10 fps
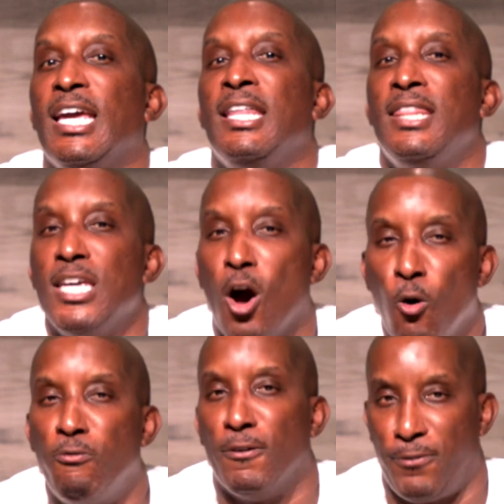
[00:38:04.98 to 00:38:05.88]
in the
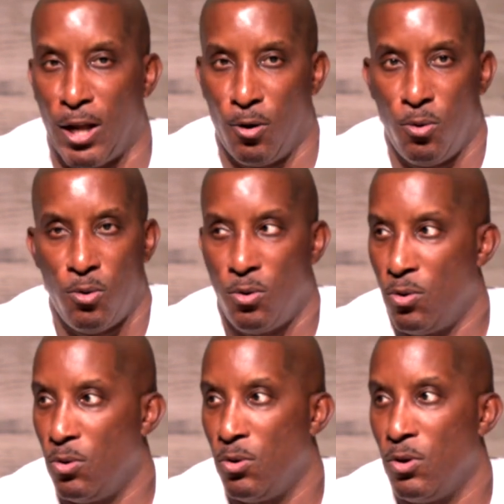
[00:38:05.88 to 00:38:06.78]
overflow
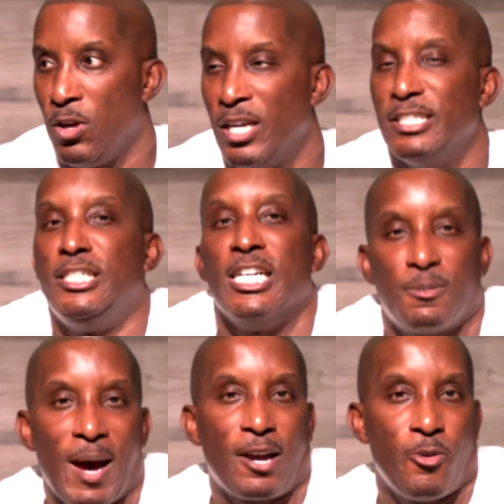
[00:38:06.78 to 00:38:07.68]
just
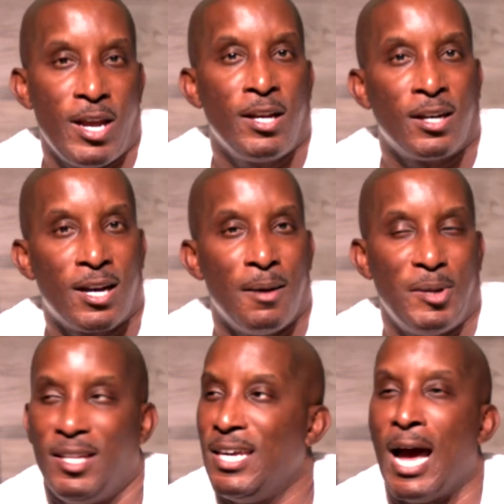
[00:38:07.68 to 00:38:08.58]
by creating a
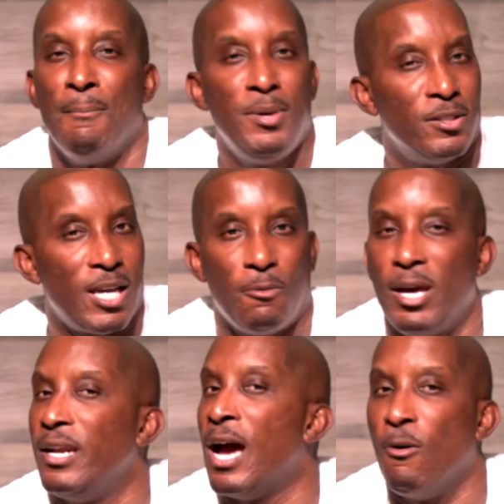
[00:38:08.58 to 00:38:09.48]
company. They're not built that way,
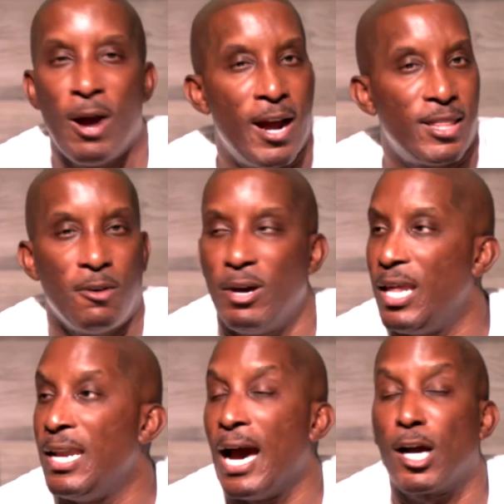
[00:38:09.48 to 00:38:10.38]
they're not wired that way,
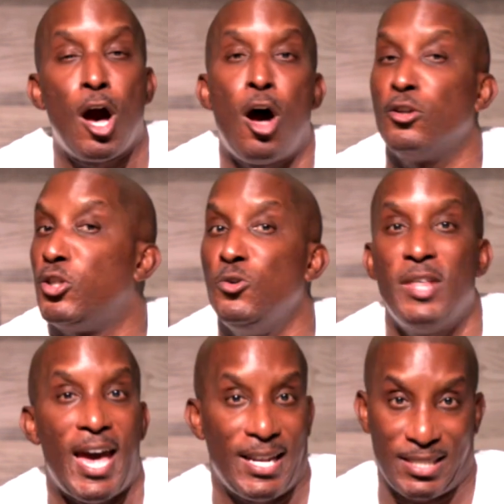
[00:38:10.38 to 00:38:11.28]
they're not called to
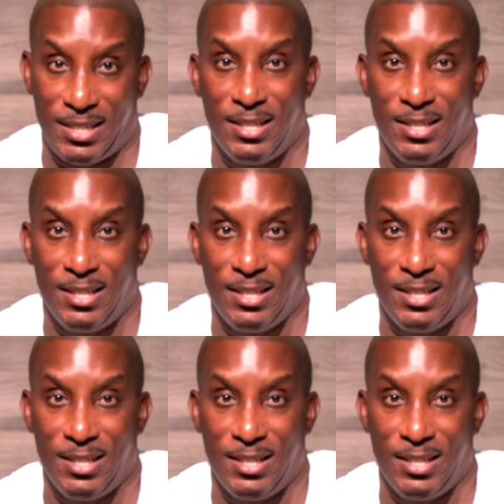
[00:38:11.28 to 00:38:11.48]
that.